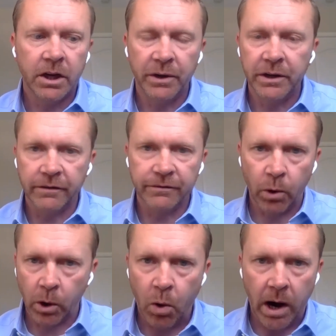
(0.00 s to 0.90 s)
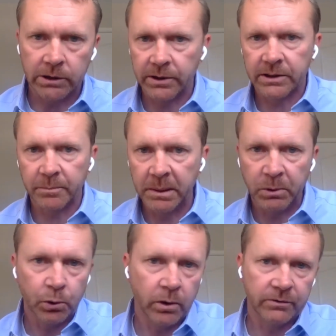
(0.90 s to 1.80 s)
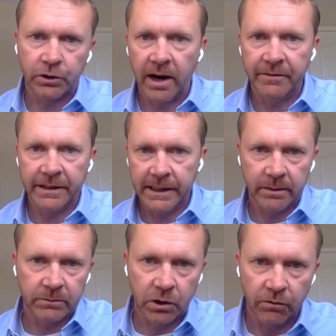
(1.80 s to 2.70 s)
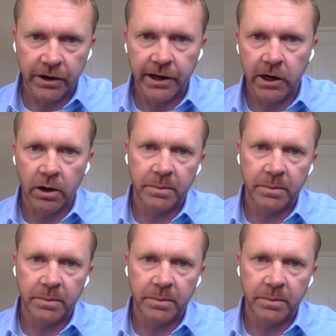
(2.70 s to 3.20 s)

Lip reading: into the 4 quadrants. So people who have striving themes go over here,